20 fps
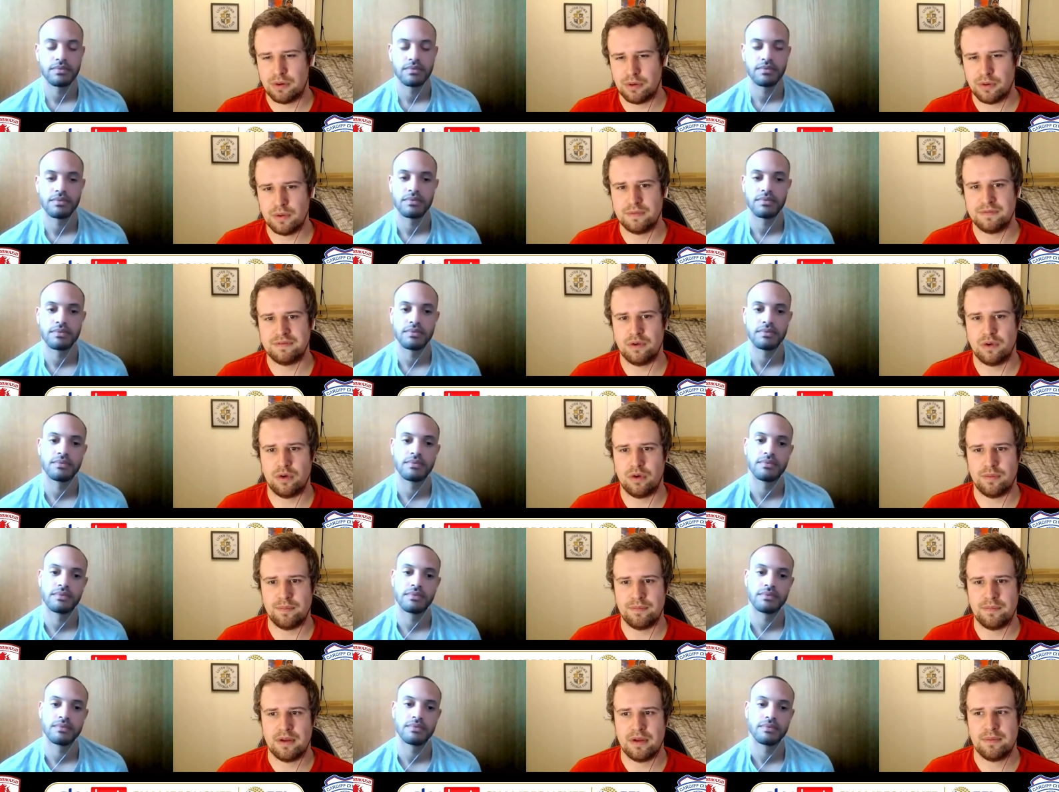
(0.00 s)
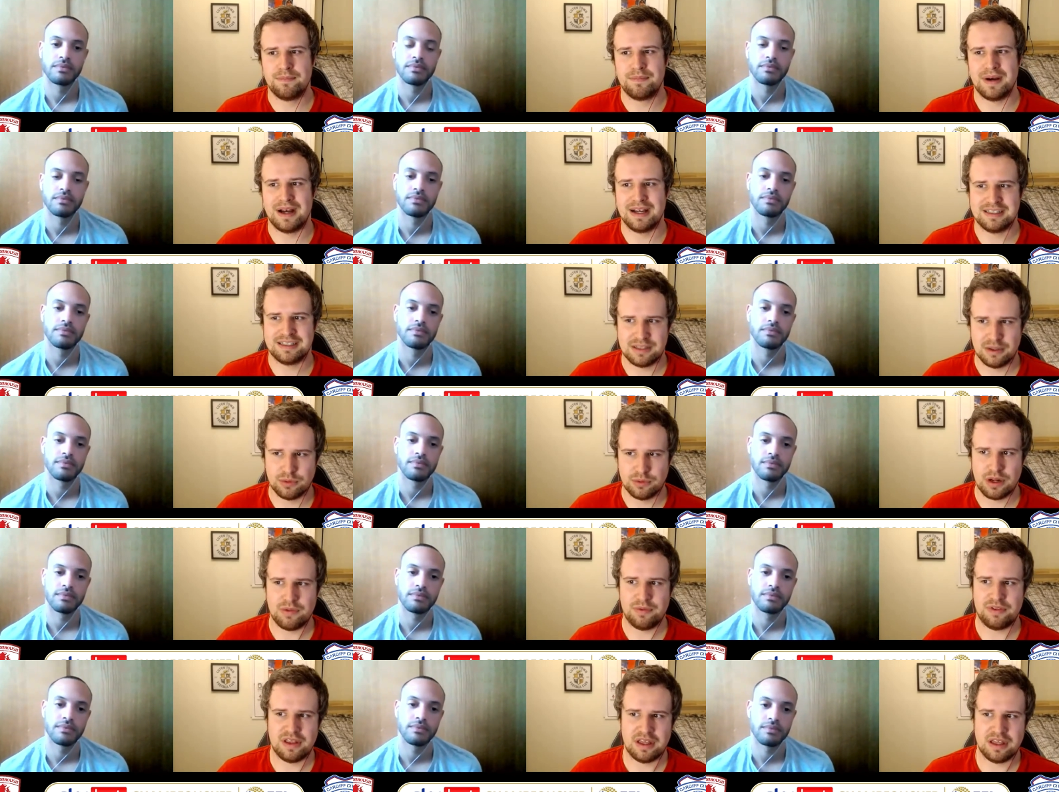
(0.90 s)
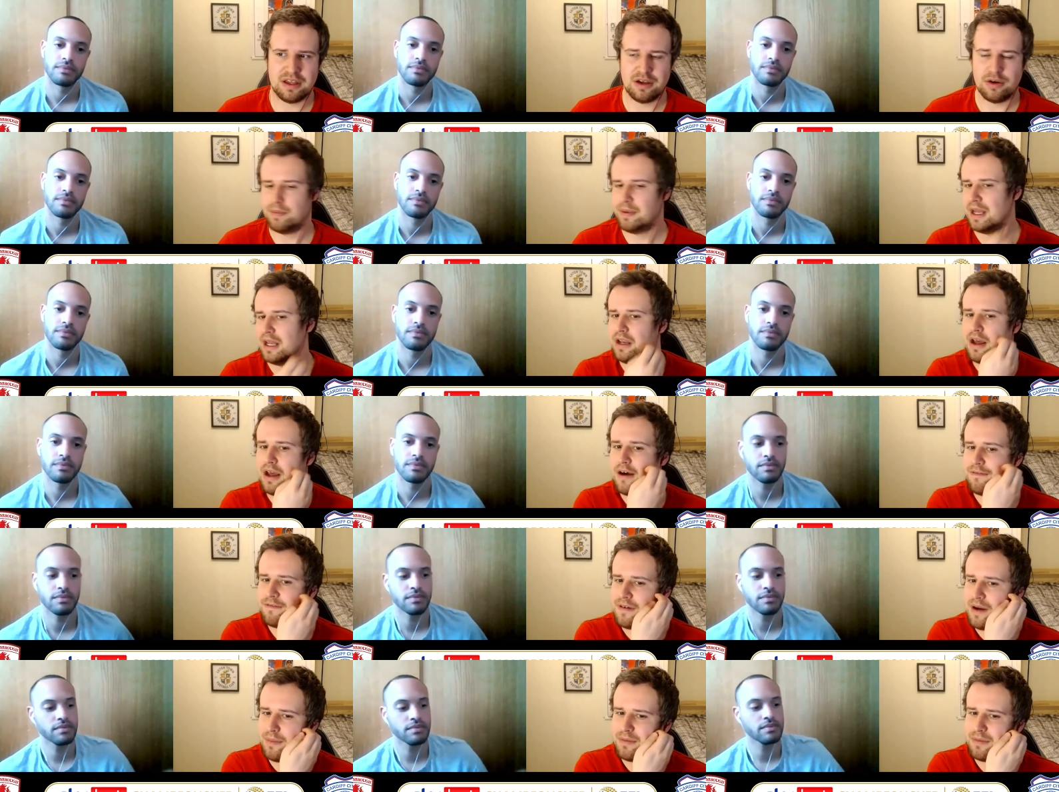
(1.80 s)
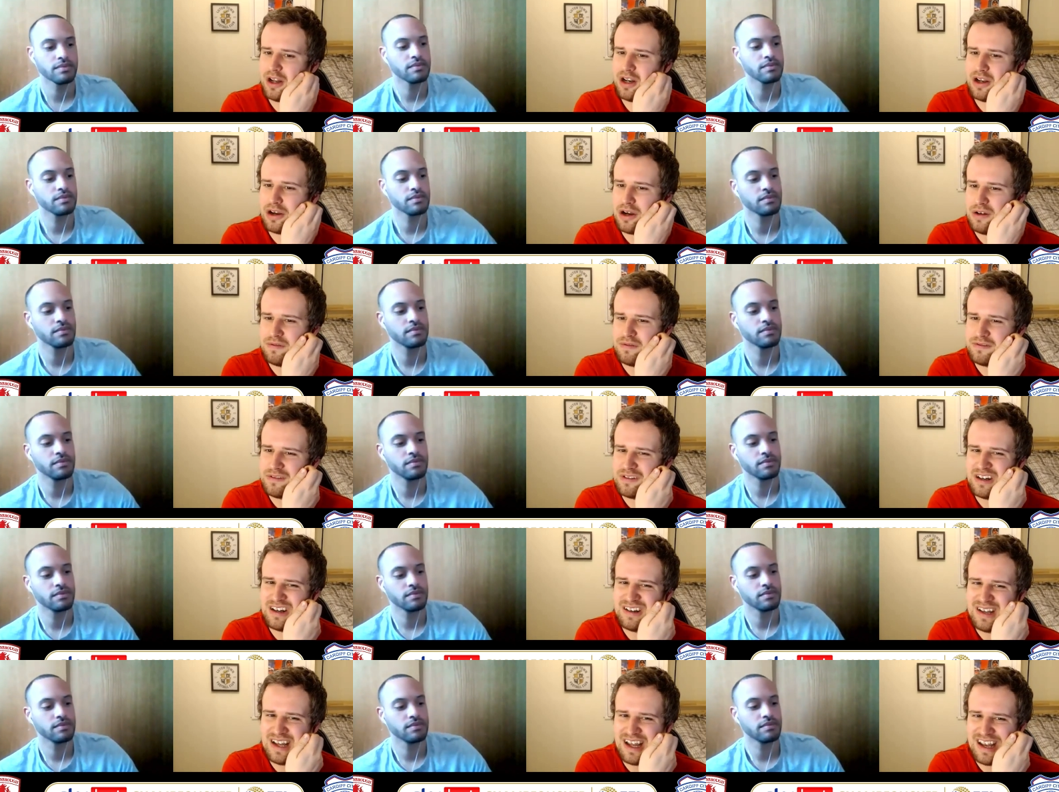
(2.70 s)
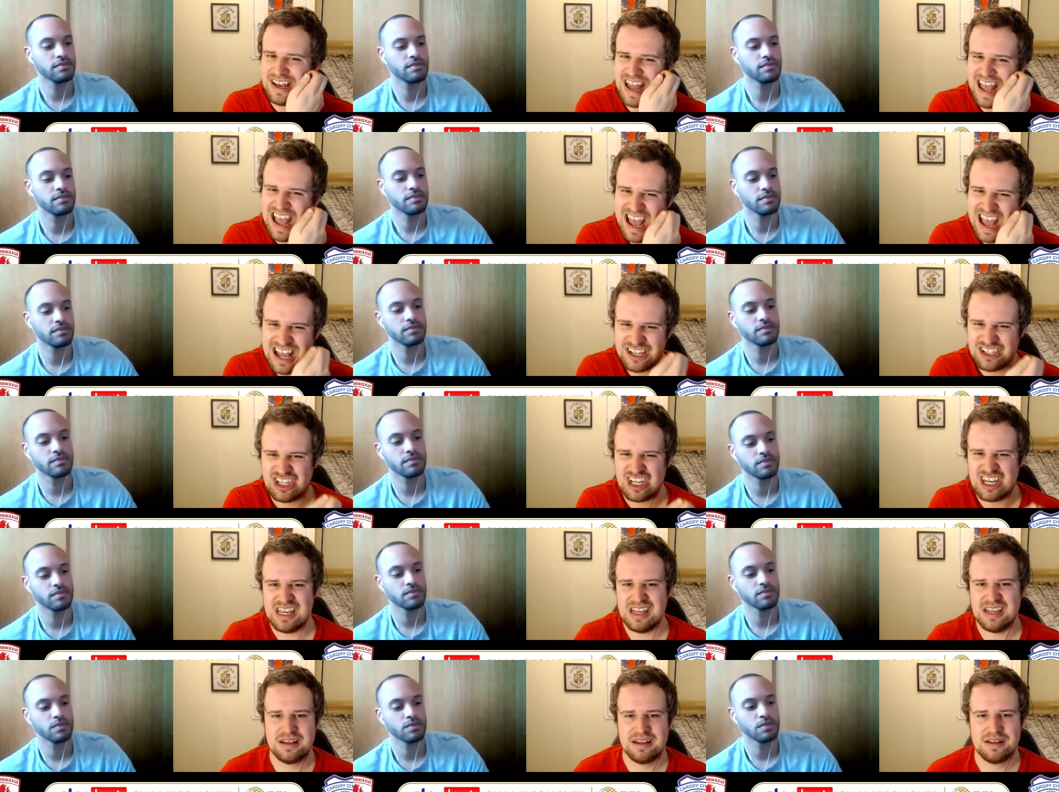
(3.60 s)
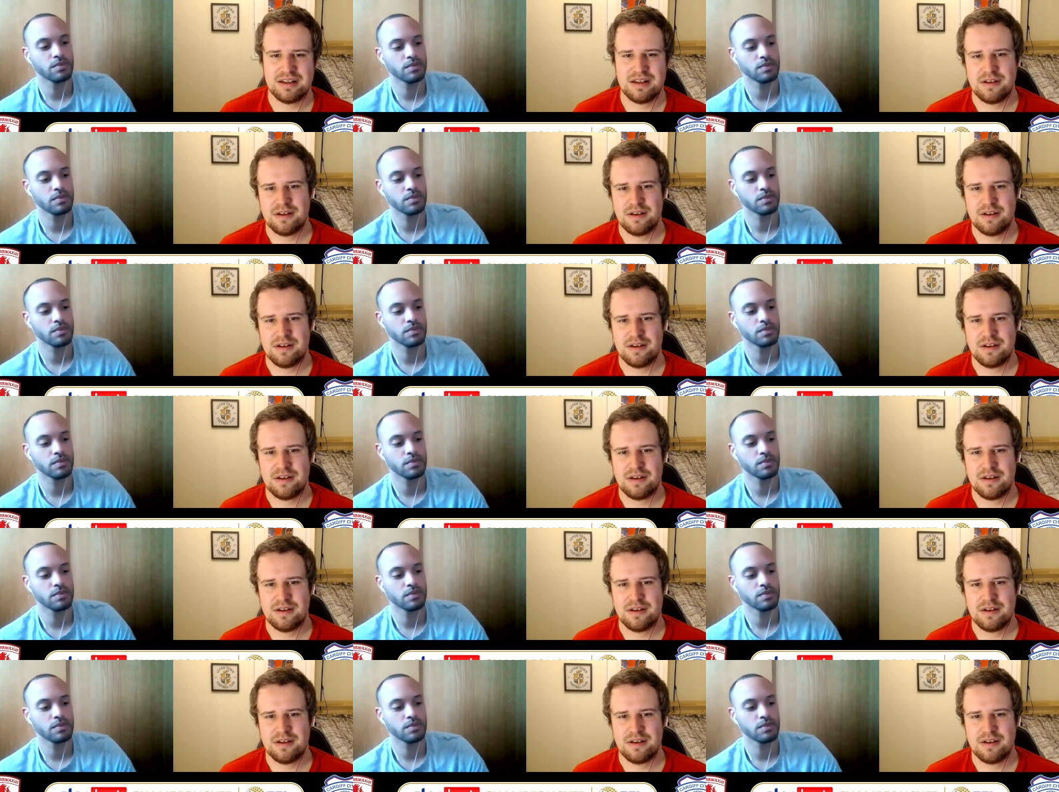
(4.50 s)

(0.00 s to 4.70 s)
Speaker 1: poor form, but I still don't think it will be enough. I'm going to go for a, an edgy,